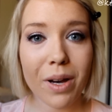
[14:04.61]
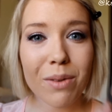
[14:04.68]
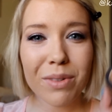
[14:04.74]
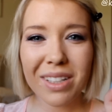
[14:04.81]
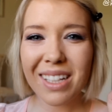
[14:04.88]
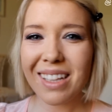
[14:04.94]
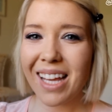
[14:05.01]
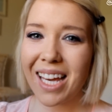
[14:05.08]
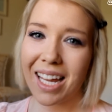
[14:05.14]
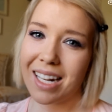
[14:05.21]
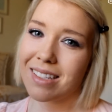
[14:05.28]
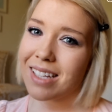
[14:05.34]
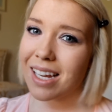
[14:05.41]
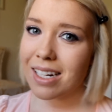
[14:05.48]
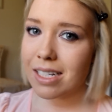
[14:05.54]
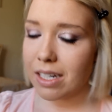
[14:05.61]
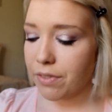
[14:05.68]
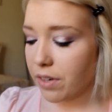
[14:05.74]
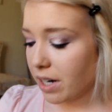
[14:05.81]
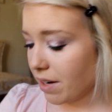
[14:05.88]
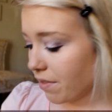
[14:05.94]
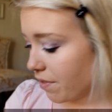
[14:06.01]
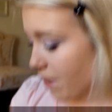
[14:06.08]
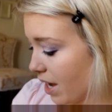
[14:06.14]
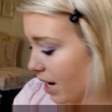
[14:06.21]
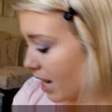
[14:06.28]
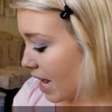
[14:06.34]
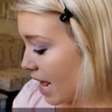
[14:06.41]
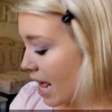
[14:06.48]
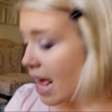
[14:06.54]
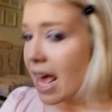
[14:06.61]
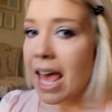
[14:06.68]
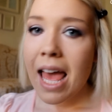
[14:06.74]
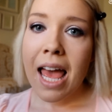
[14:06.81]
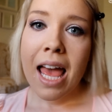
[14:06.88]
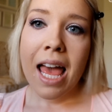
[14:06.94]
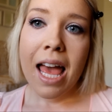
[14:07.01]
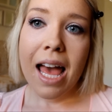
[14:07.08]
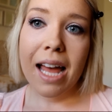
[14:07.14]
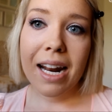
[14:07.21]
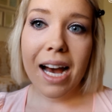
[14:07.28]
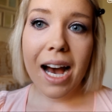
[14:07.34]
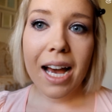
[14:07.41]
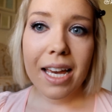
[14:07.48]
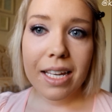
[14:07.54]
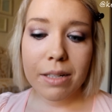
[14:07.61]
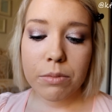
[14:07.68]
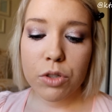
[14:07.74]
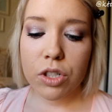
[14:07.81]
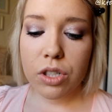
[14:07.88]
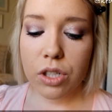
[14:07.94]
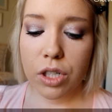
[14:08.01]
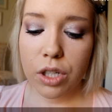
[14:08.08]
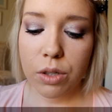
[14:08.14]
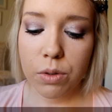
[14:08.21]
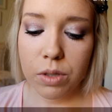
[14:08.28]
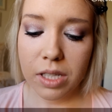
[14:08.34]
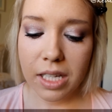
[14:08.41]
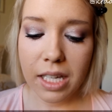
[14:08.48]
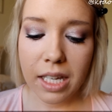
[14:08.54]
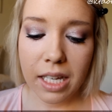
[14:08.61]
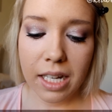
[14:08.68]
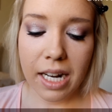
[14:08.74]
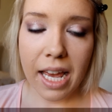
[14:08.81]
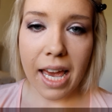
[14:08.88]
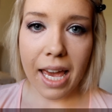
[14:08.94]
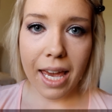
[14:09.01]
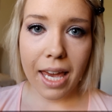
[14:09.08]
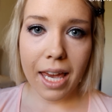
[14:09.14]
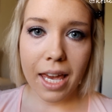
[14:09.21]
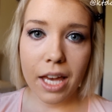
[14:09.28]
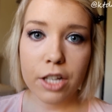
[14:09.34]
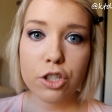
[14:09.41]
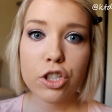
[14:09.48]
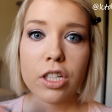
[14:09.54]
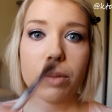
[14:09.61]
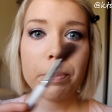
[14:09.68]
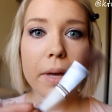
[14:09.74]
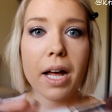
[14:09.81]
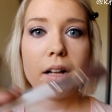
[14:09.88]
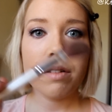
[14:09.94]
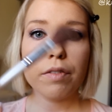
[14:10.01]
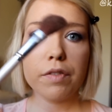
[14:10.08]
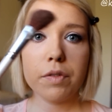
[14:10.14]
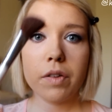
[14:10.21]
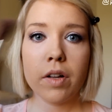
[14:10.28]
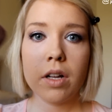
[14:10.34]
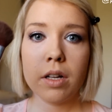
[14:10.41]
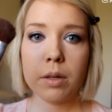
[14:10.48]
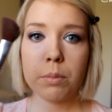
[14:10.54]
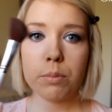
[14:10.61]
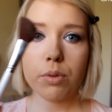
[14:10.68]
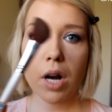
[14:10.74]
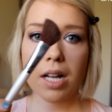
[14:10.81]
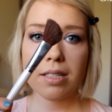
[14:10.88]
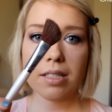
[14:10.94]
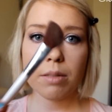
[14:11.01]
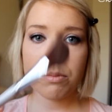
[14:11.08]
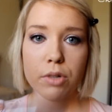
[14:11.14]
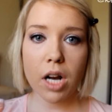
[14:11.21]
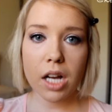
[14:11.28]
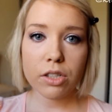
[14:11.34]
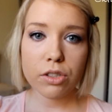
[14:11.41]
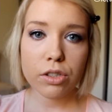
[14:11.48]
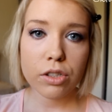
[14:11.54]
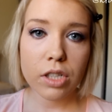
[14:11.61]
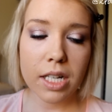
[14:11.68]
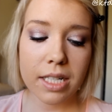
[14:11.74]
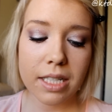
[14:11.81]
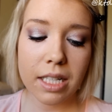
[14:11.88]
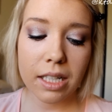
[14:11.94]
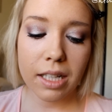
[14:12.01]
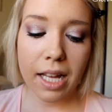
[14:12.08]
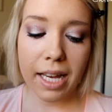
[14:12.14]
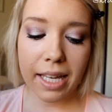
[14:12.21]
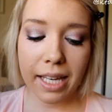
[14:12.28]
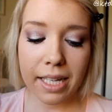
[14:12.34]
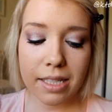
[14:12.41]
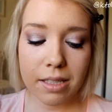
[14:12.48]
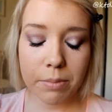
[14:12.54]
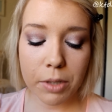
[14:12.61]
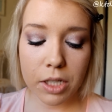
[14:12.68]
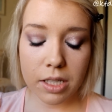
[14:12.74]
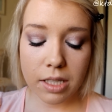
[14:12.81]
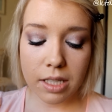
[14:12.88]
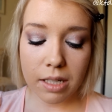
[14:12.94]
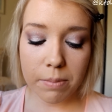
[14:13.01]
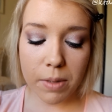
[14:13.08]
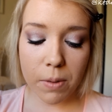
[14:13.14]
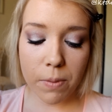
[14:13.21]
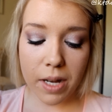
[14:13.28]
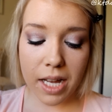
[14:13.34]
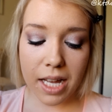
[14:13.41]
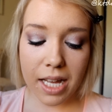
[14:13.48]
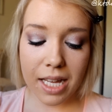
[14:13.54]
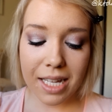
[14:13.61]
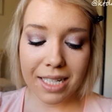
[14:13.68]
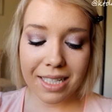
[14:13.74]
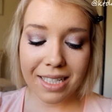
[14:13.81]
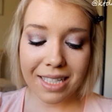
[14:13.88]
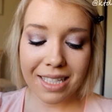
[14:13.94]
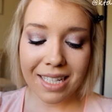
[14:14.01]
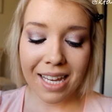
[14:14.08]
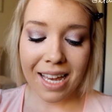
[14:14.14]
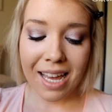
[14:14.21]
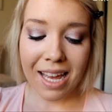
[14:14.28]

I really like it. It's kind of different and fun. And I am just using a cheap e.l.f. bronzing brush until I get some good Sigma ones.